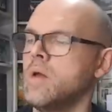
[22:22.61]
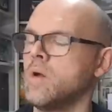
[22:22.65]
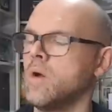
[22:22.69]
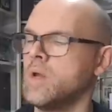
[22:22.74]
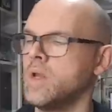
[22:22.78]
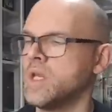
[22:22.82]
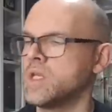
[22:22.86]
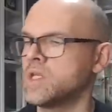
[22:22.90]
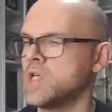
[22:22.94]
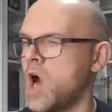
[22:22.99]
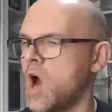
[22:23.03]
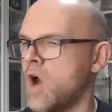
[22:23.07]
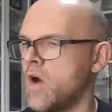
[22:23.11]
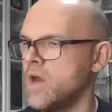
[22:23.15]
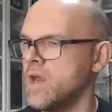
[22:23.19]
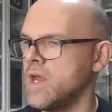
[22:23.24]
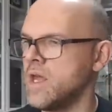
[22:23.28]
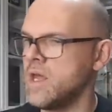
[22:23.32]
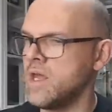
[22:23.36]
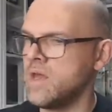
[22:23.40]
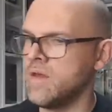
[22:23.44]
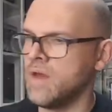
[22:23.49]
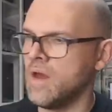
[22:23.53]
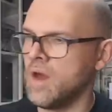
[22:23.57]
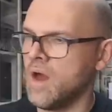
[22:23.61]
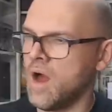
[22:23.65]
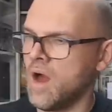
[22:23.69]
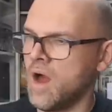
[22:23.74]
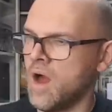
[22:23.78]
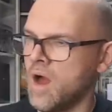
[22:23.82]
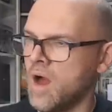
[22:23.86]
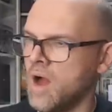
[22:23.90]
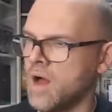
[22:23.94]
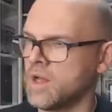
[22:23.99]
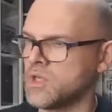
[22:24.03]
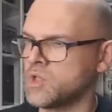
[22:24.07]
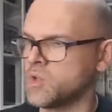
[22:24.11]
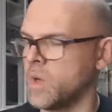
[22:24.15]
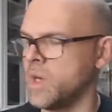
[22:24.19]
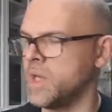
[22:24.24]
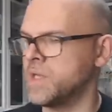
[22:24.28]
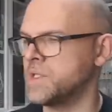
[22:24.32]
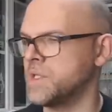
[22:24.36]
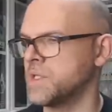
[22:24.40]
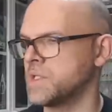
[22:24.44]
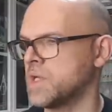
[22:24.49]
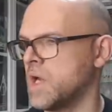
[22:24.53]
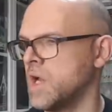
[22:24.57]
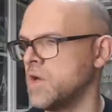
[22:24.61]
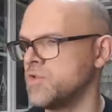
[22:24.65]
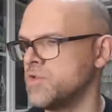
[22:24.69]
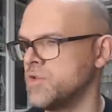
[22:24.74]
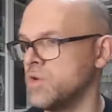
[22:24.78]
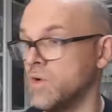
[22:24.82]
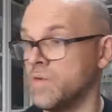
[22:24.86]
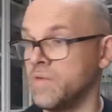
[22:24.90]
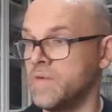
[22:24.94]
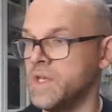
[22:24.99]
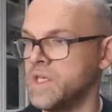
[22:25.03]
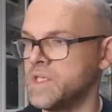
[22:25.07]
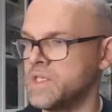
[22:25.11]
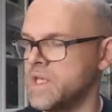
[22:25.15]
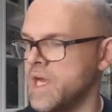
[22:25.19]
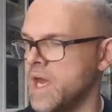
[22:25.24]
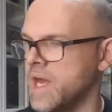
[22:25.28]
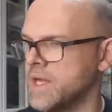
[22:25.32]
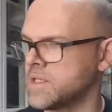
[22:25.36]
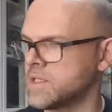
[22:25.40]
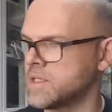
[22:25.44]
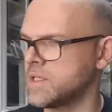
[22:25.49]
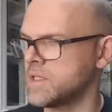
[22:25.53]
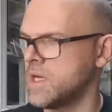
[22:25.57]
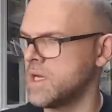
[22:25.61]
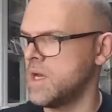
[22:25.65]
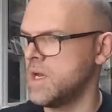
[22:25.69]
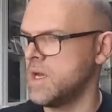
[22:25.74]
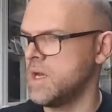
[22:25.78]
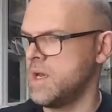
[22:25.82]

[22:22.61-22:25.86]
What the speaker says: Got the Atari 2600 or VCS